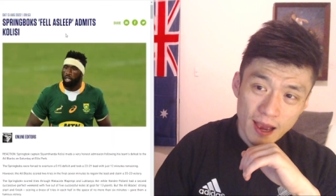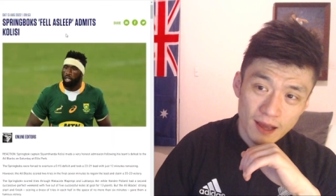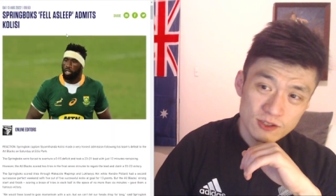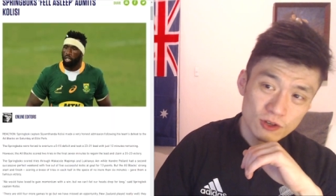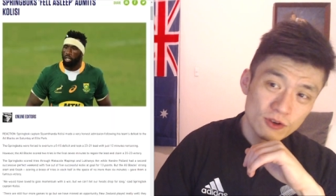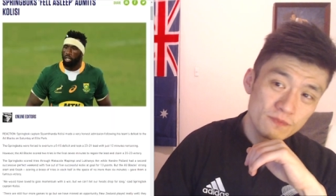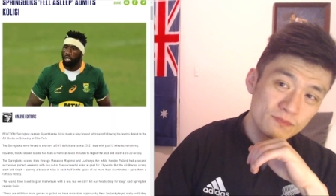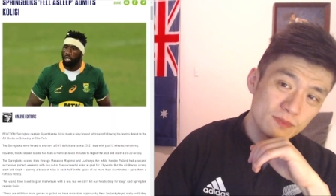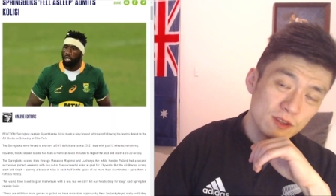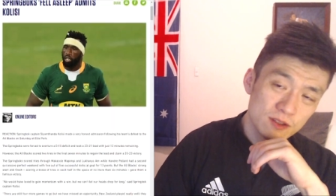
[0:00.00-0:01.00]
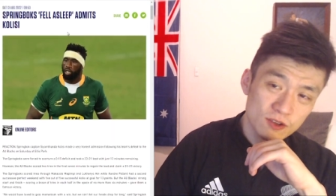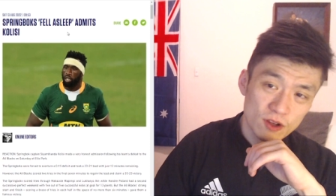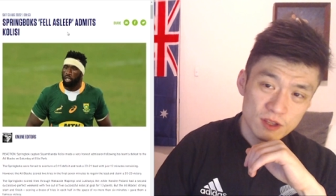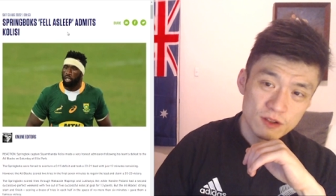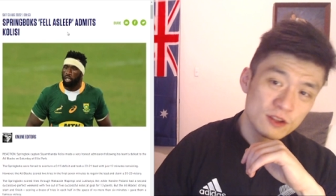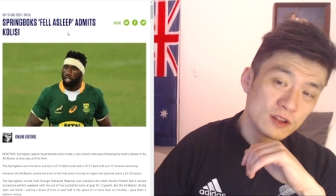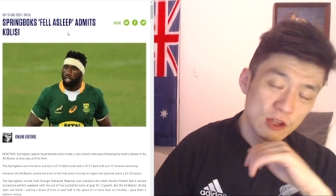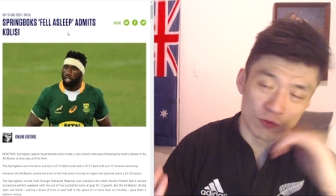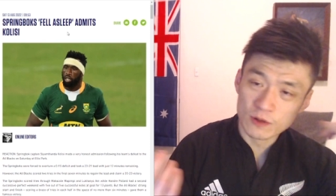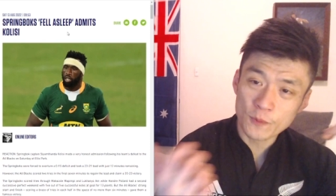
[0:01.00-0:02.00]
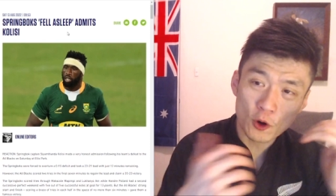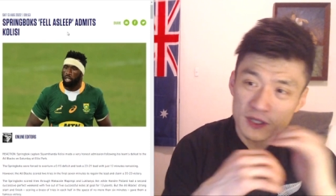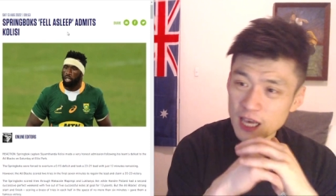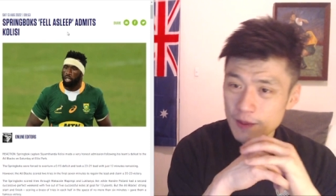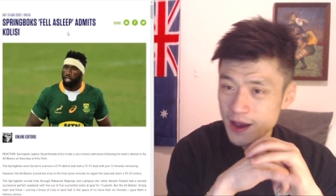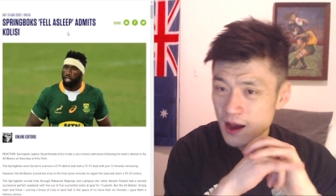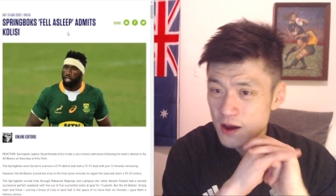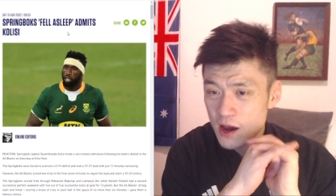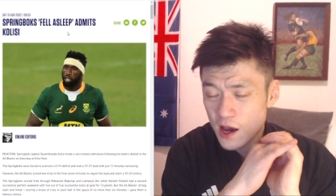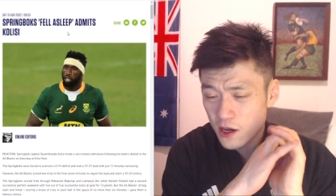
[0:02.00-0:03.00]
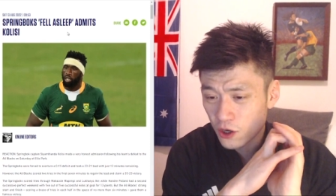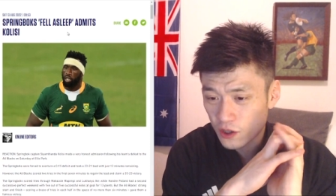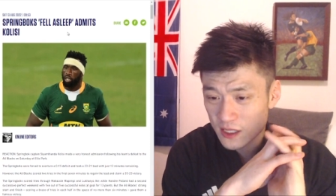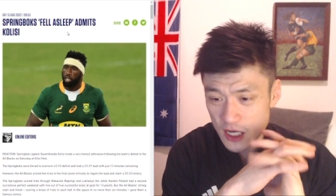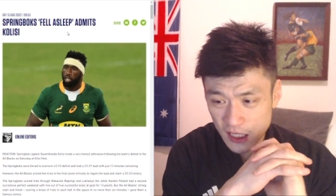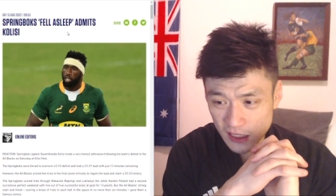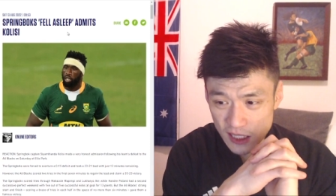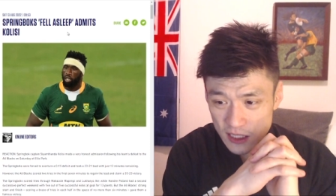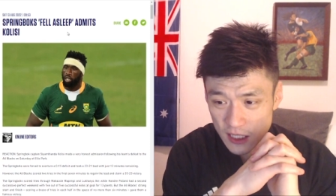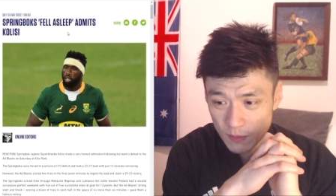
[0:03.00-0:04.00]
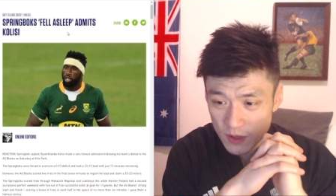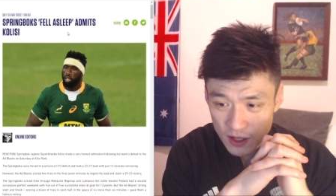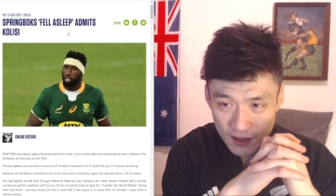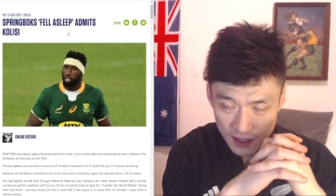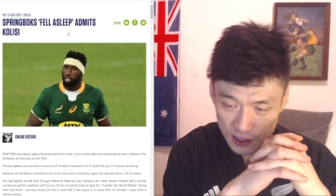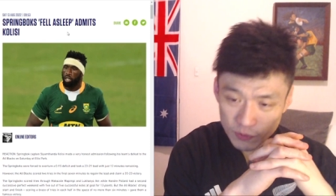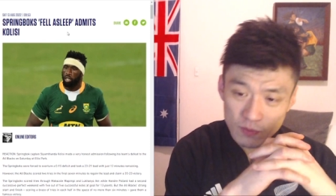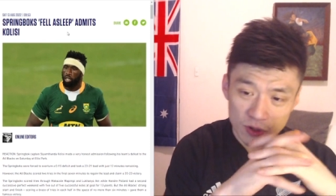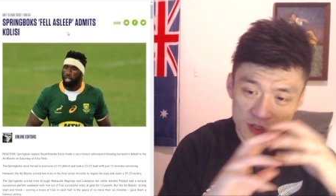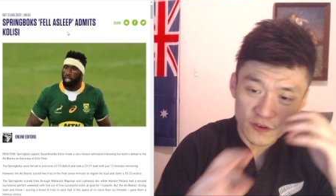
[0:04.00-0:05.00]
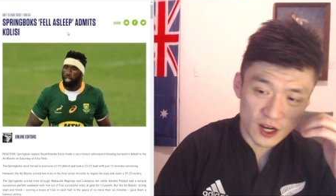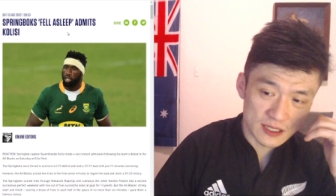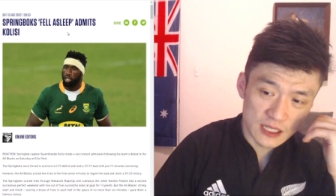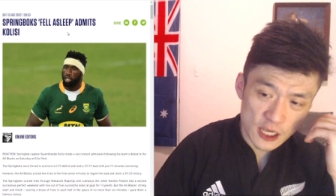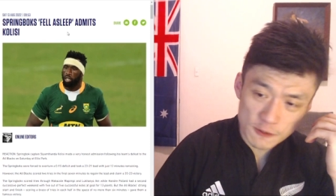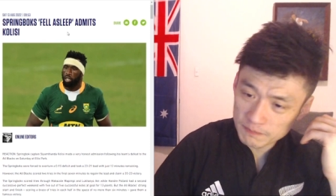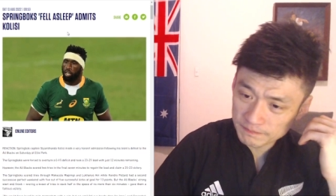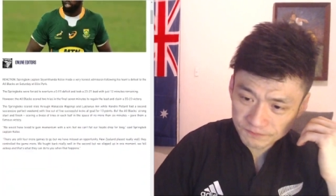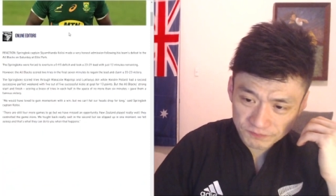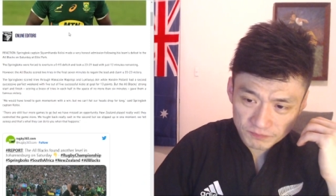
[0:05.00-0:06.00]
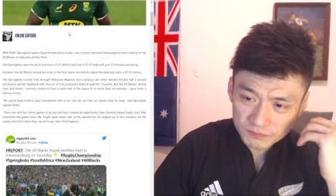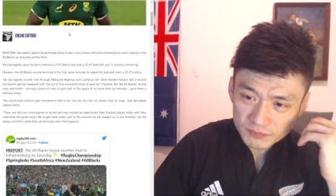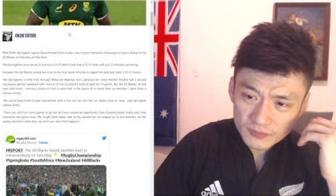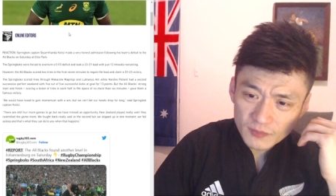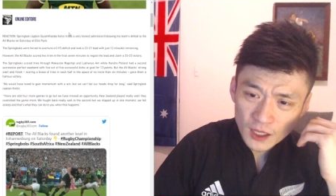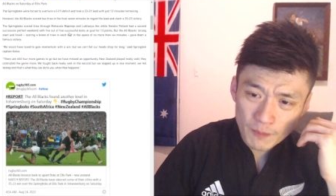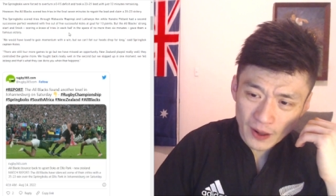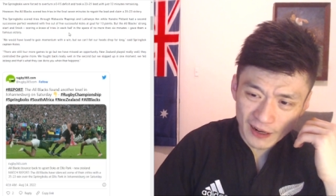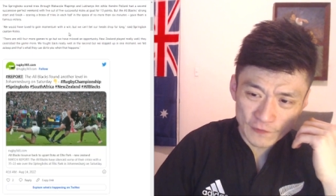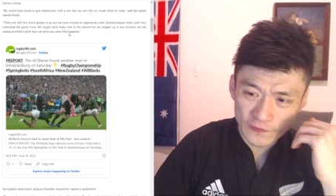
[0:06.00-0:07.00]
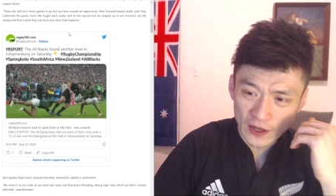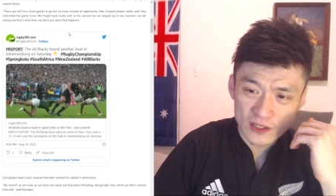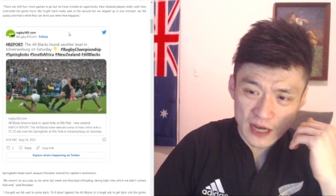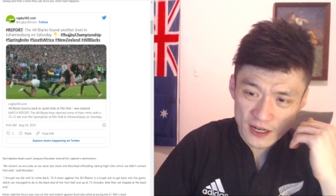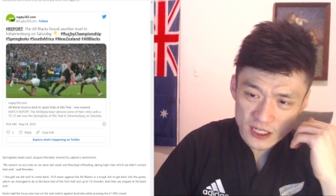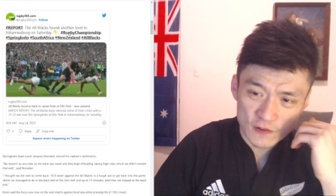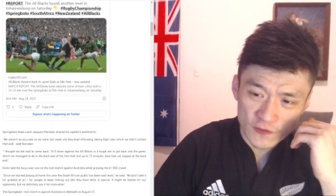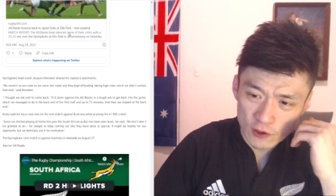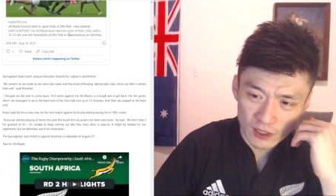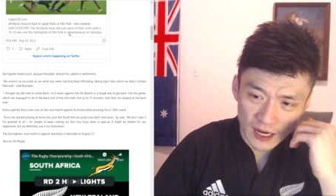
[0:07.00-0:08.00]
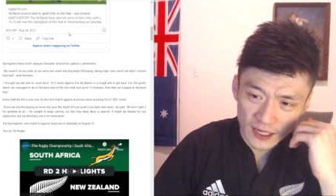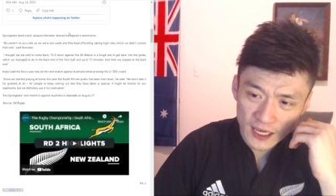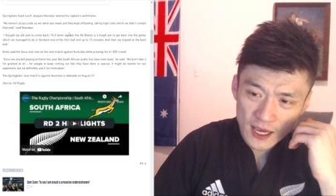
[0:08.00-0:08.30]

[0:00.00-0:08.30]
so the reports came out, you know, Sia Khaleesi admitted that the Springboks fell asleep, but I did feel like